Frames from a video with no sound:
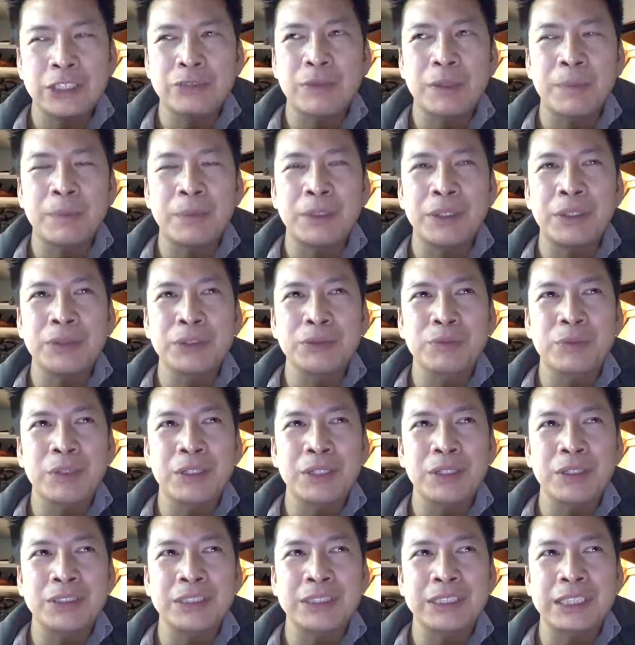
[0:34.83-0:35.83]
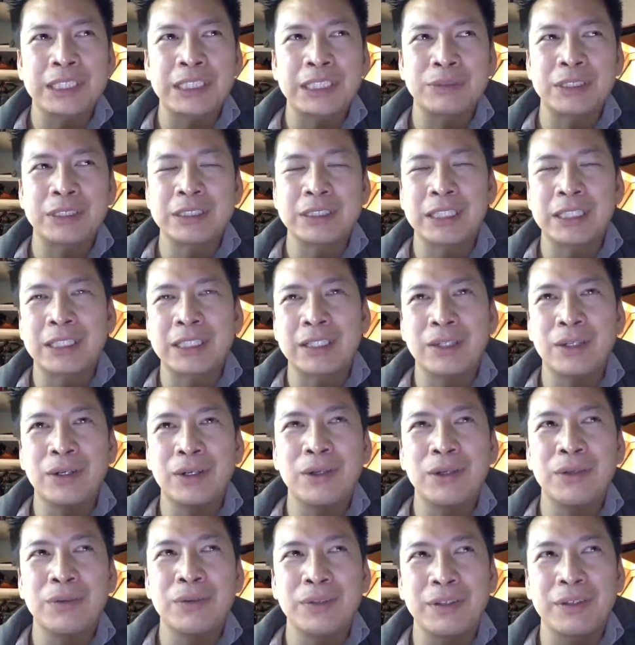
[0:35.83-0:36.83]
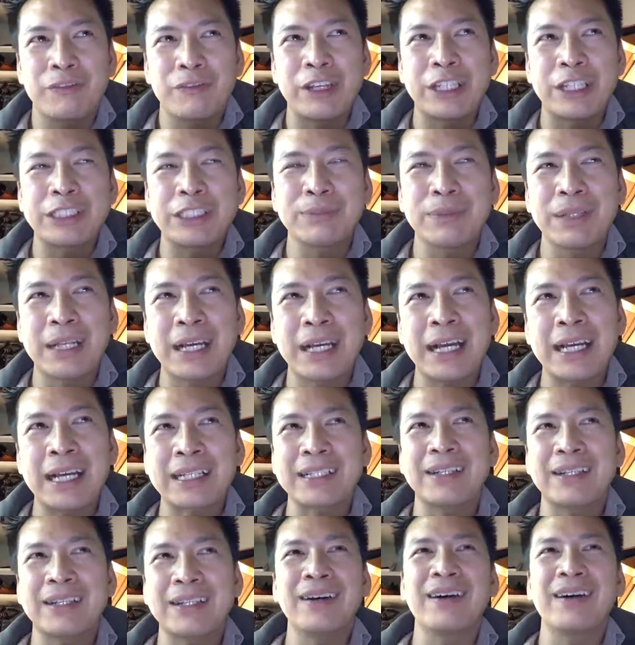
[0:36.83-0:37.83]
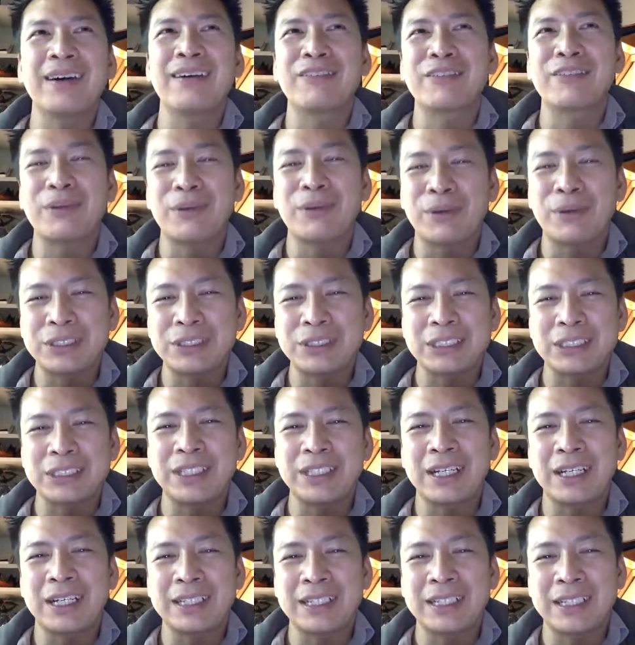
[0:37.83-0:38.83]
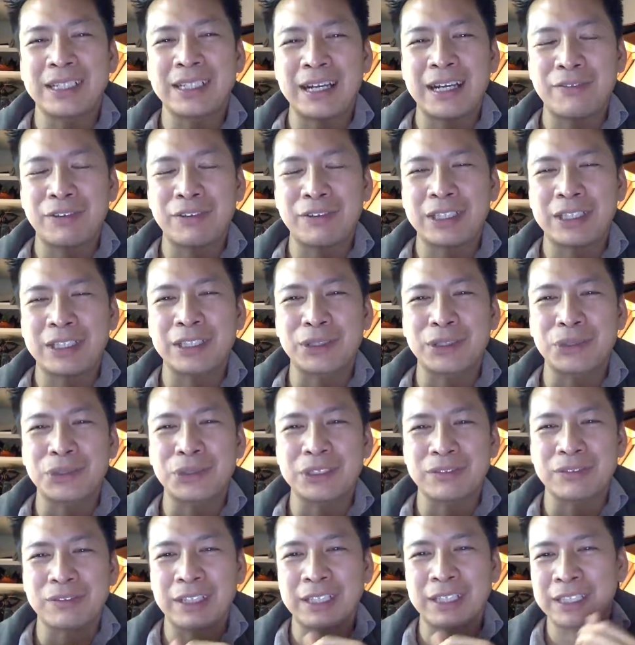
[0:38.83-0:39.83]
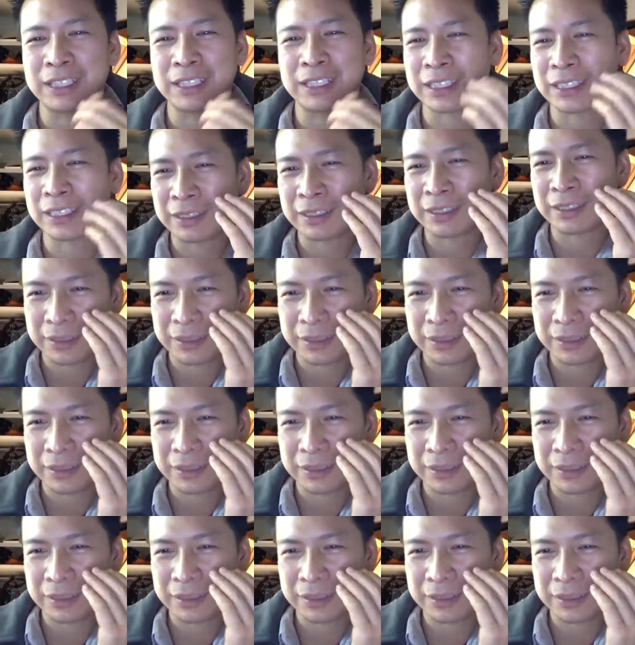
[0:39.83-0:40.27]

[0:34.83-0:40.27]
remember it was one of those things where it's like, oh, Fade to Black. Oh, of course they're not going to have a conclusive ending.